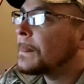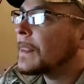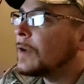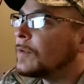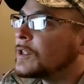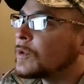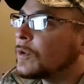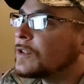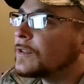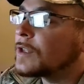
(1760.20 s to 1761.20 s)
Restores.
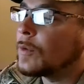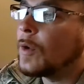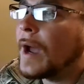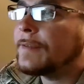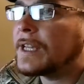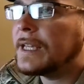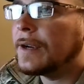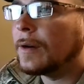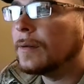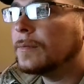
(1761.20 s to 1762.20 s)
So we'll have a
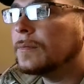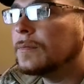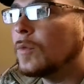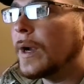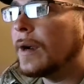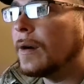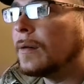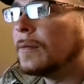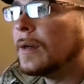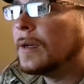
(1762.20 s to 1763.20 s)
year where
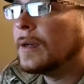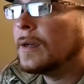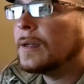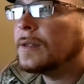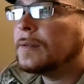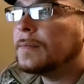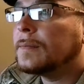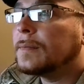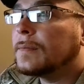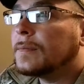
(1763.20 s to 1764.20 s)

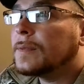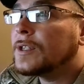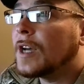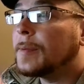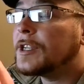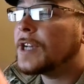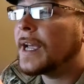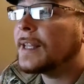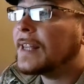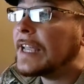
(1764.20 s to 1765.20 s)
Shelby J,
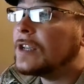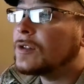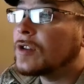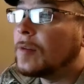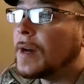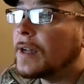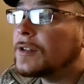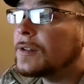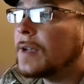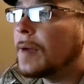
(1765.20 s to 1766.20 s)
thank you so
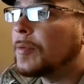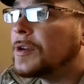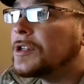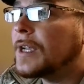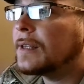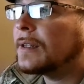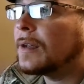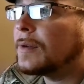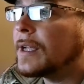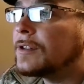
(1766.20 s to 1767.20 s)
much. I appreciate the
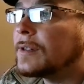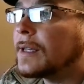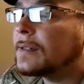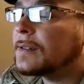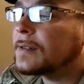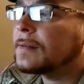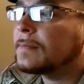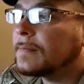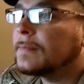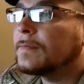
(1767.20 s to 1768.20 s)
donation. That's
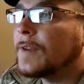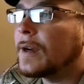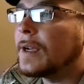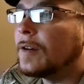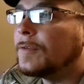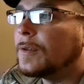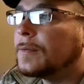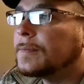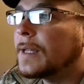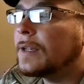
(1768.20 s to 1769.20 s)
very helpful.
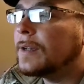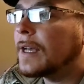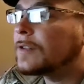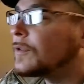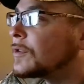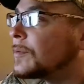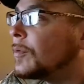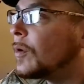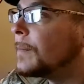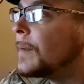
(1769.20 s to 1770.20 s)
Thank you guys for the support.